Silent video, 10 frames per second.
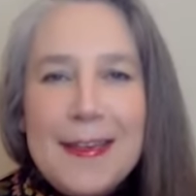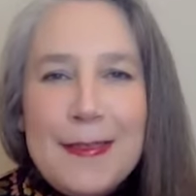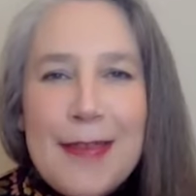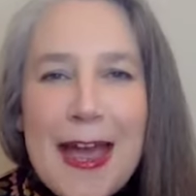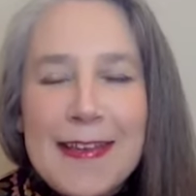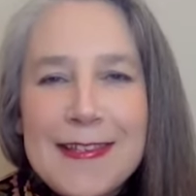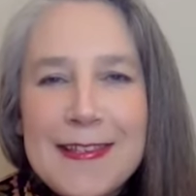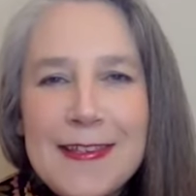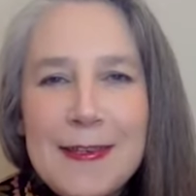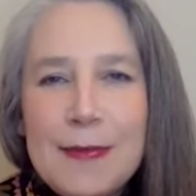that
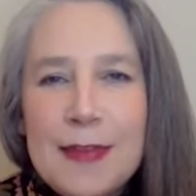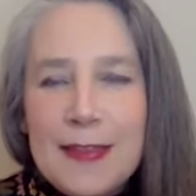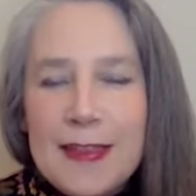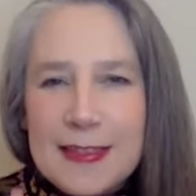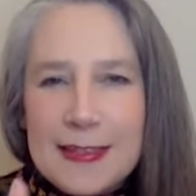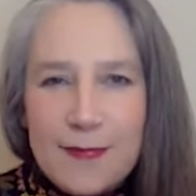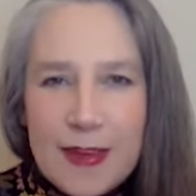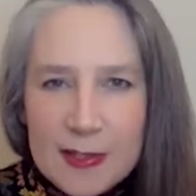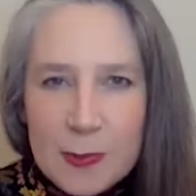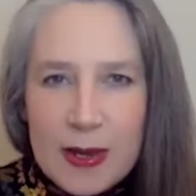you think there's this
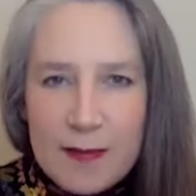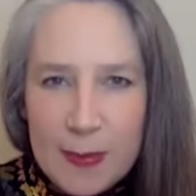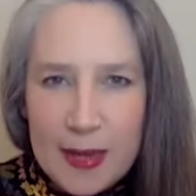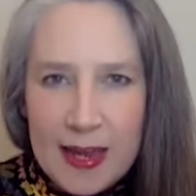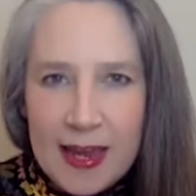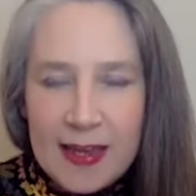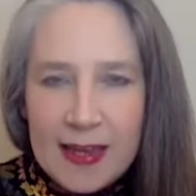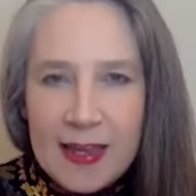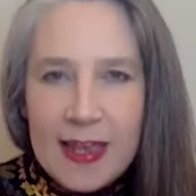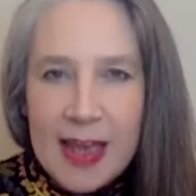fixed way of
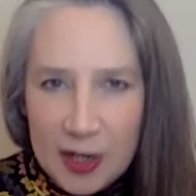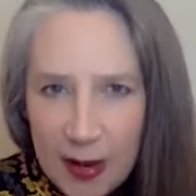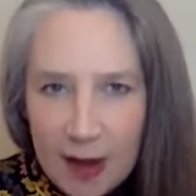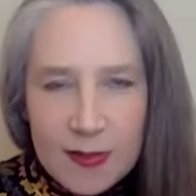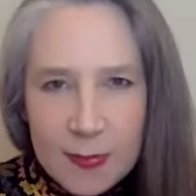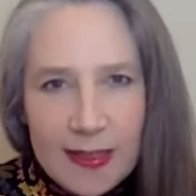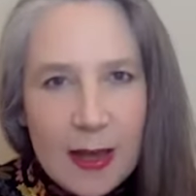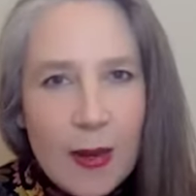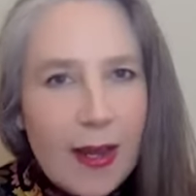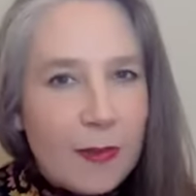being and you have to be
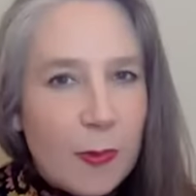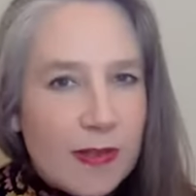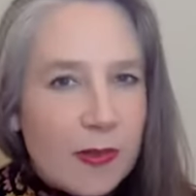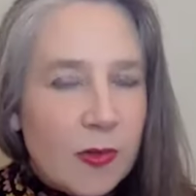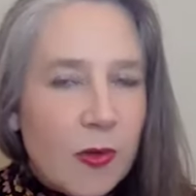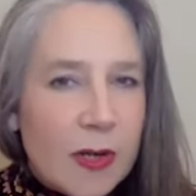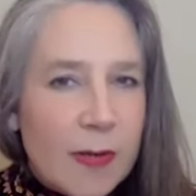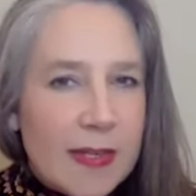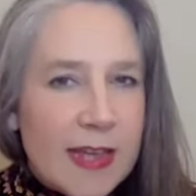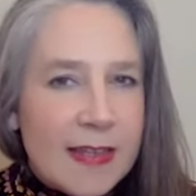that way, otherwise you're not going to
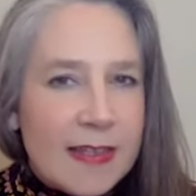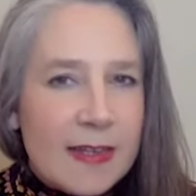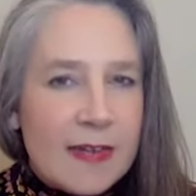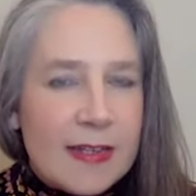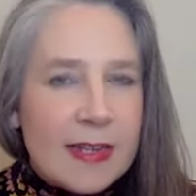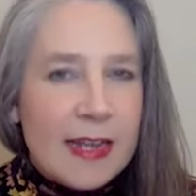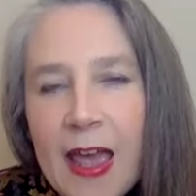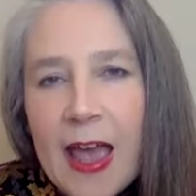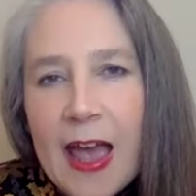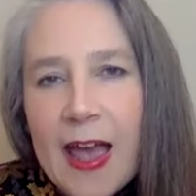be taken seriously.
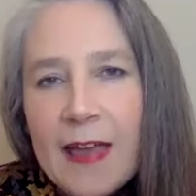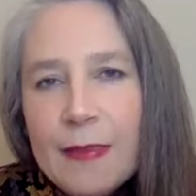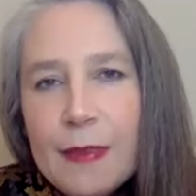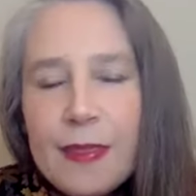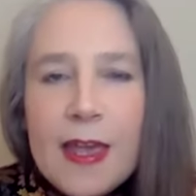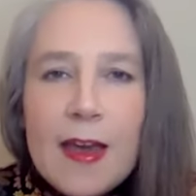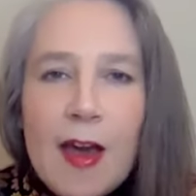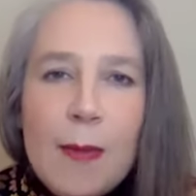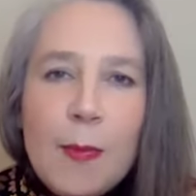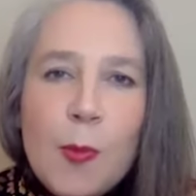And the thing
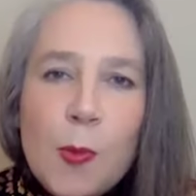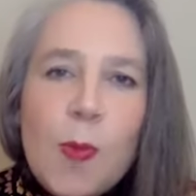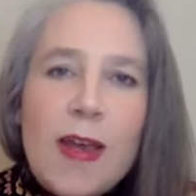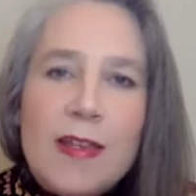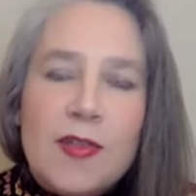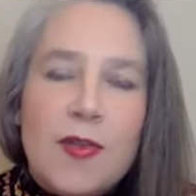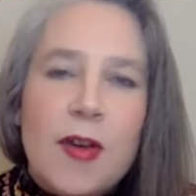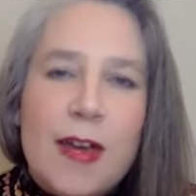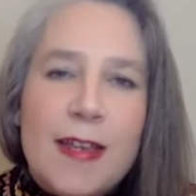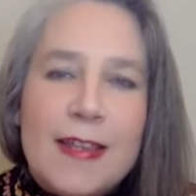I'm always
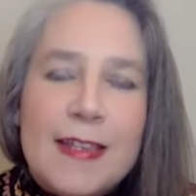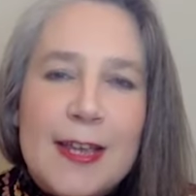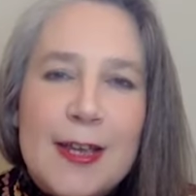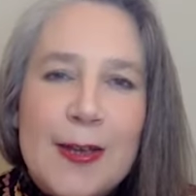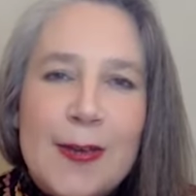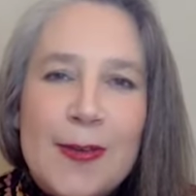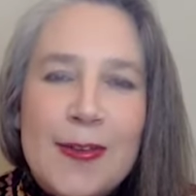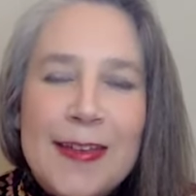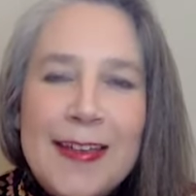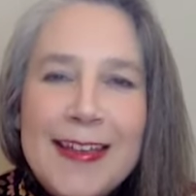trying to
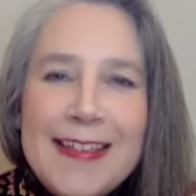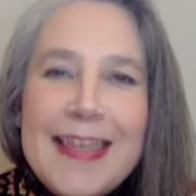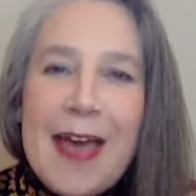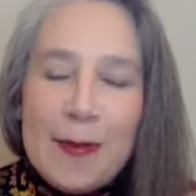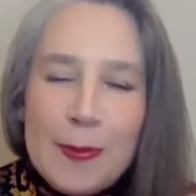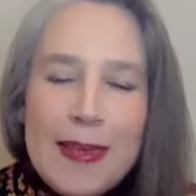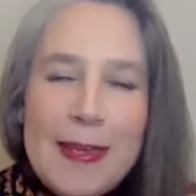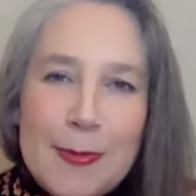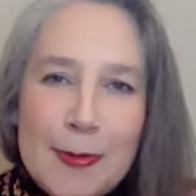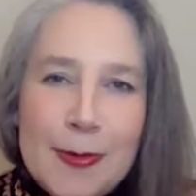tell
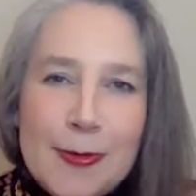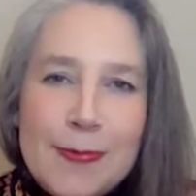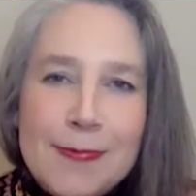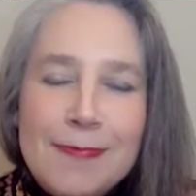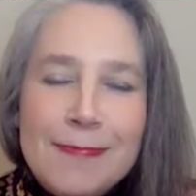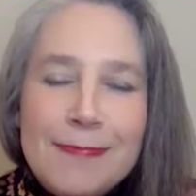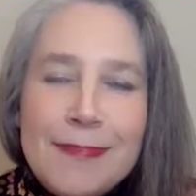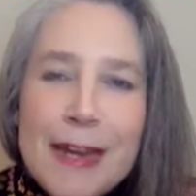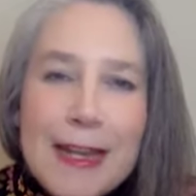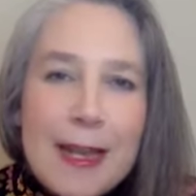people
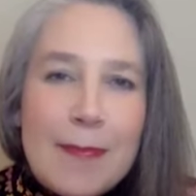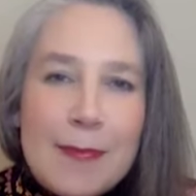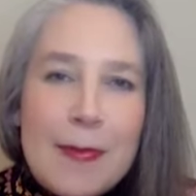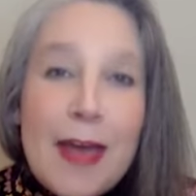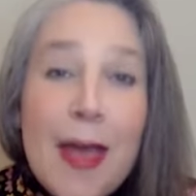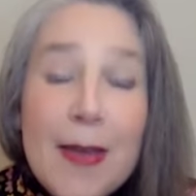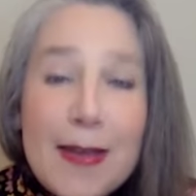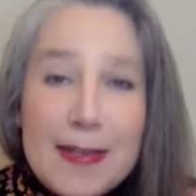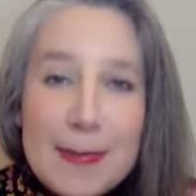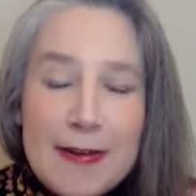really comes from my own
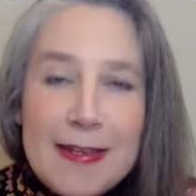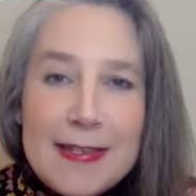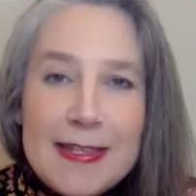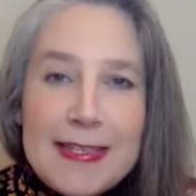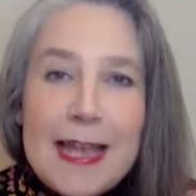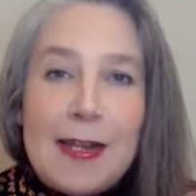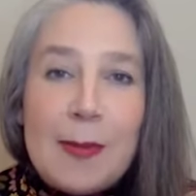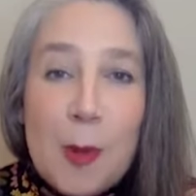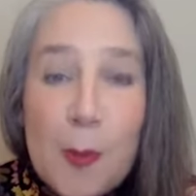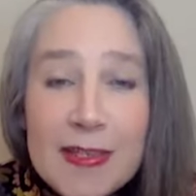experience in
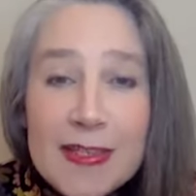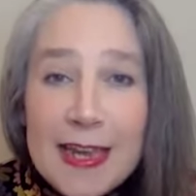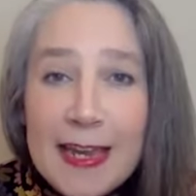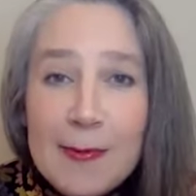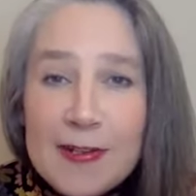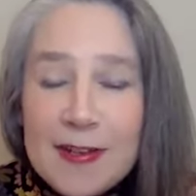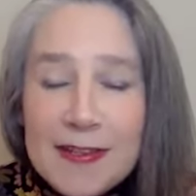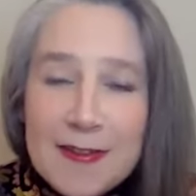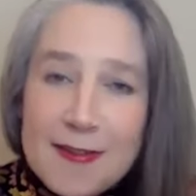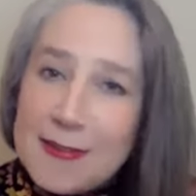stand-up comedy, which I
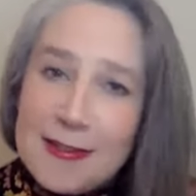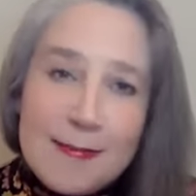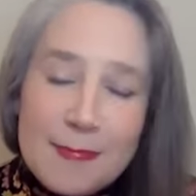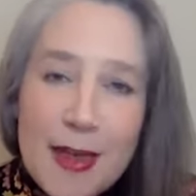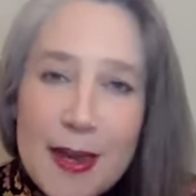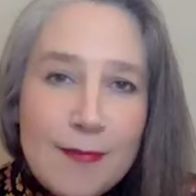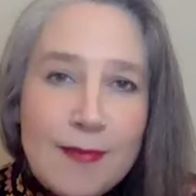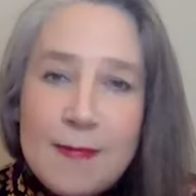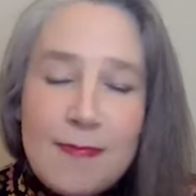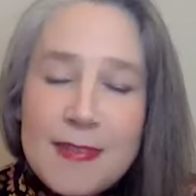started
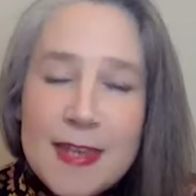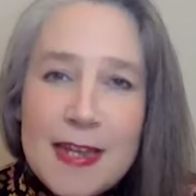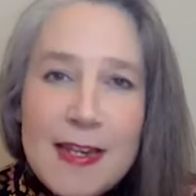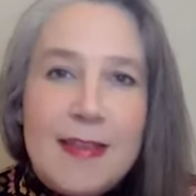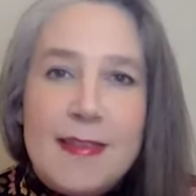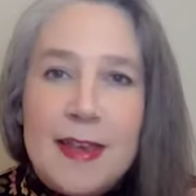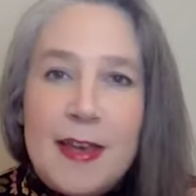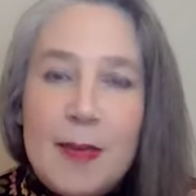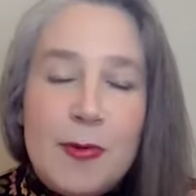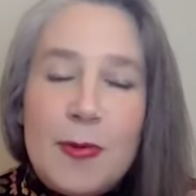over 10 years
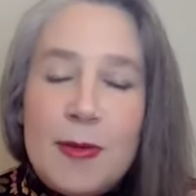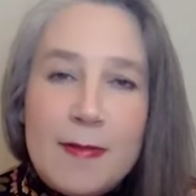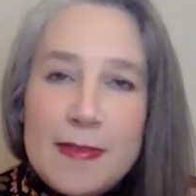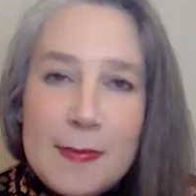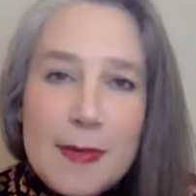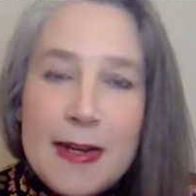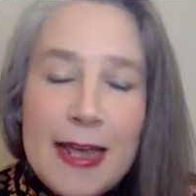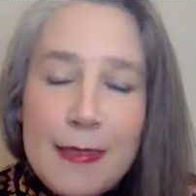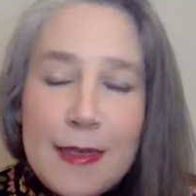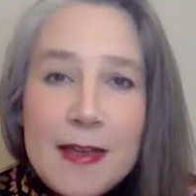ago, but when I was in my
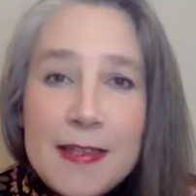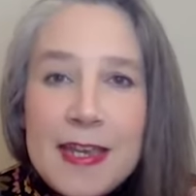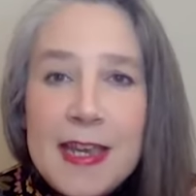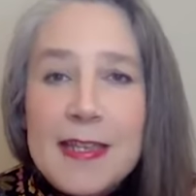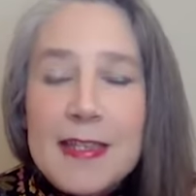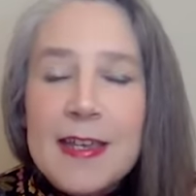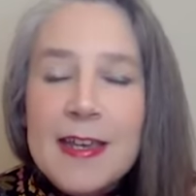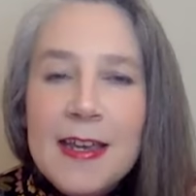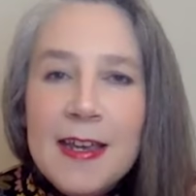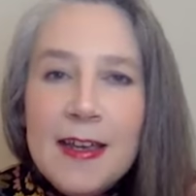late 30s,
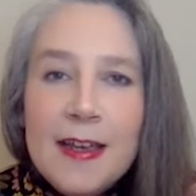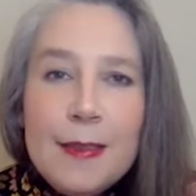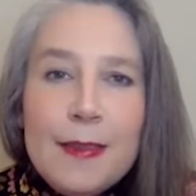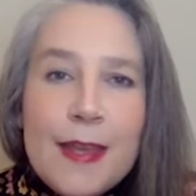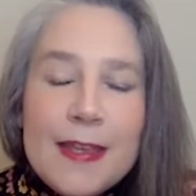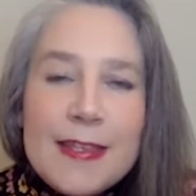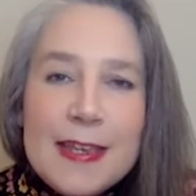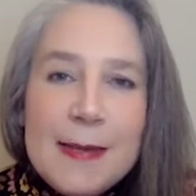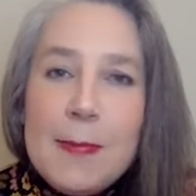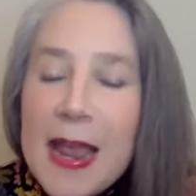that
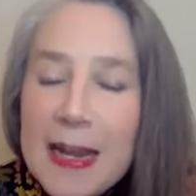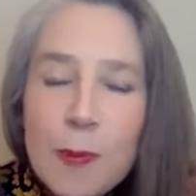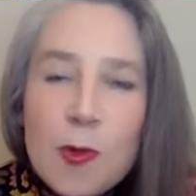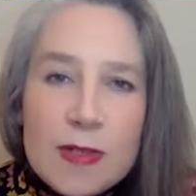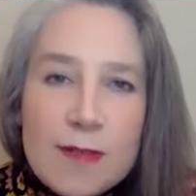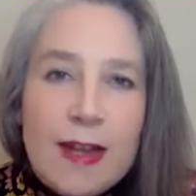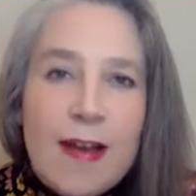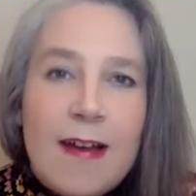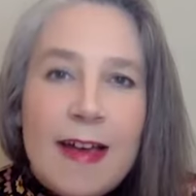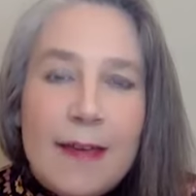in many walks of
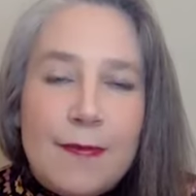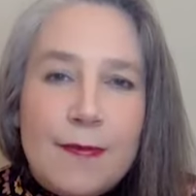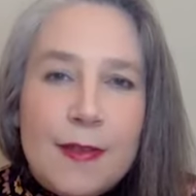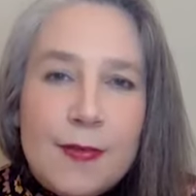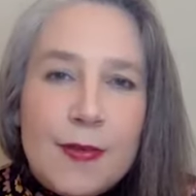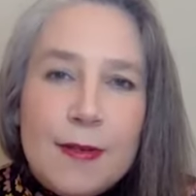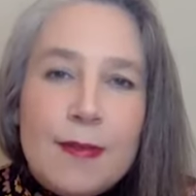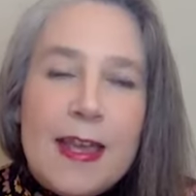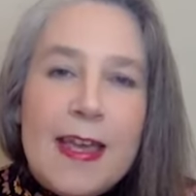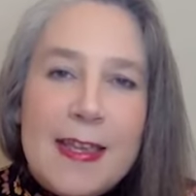life, the
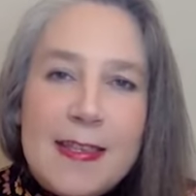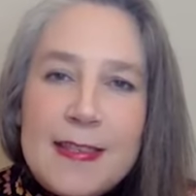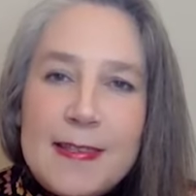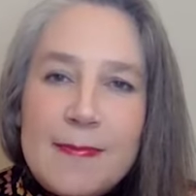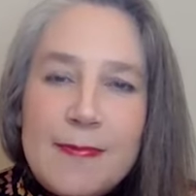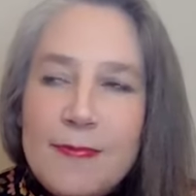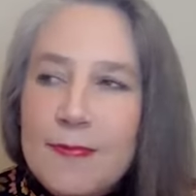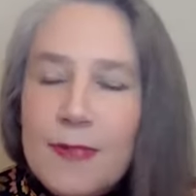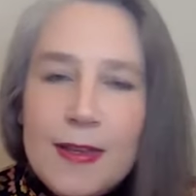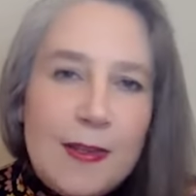truth is,
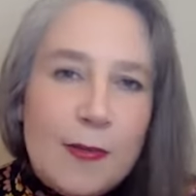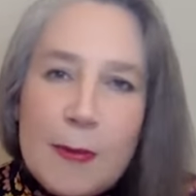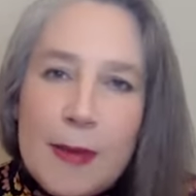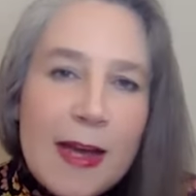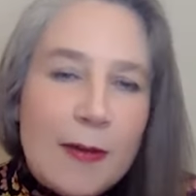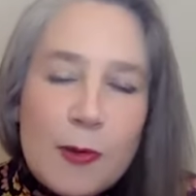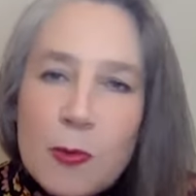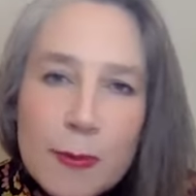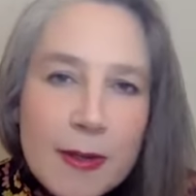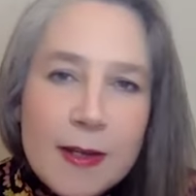whether you're a man or
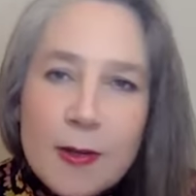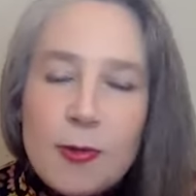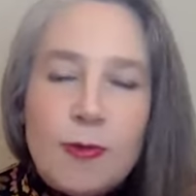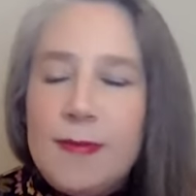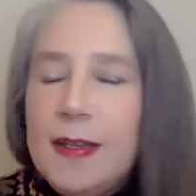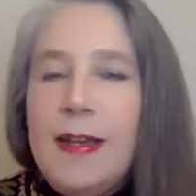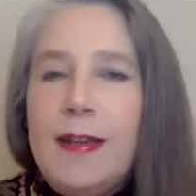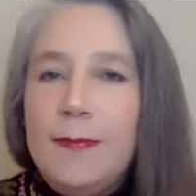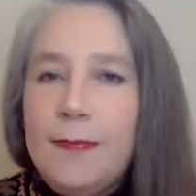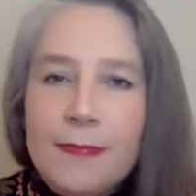a woman or, you know,